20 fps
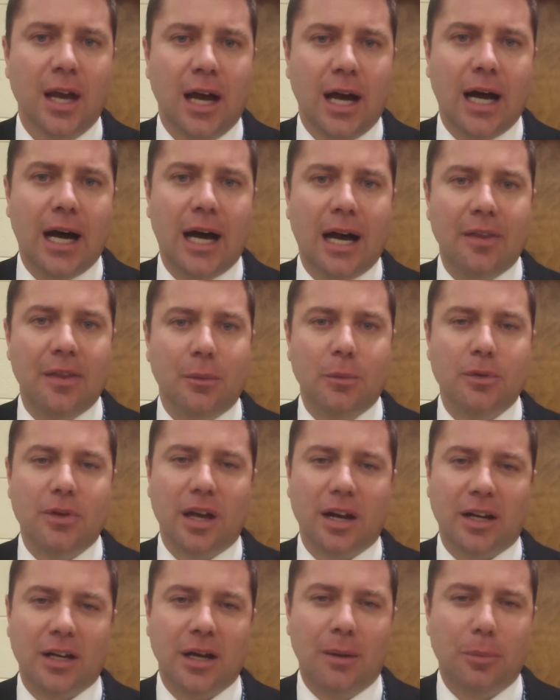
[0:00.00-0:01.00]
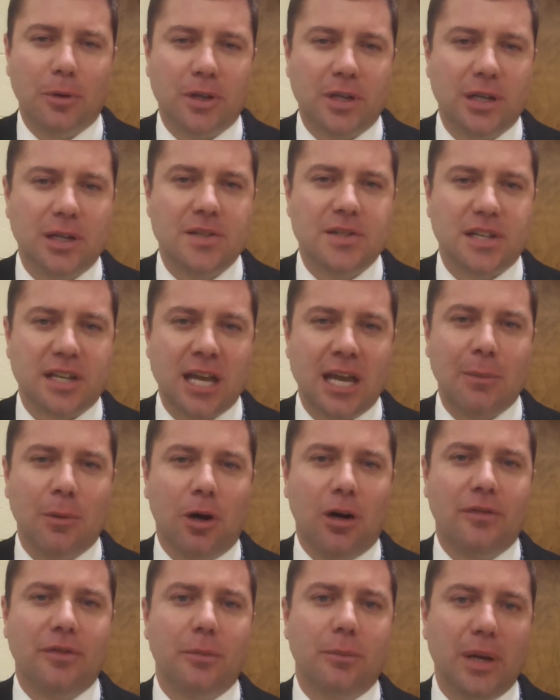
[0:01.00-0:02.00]
Uh, and then we've got a couple kids that came
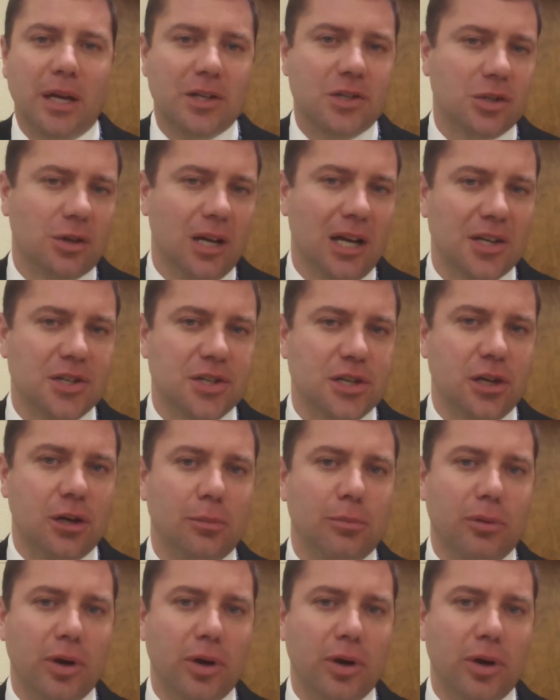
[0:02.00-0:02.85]
off the bench last year,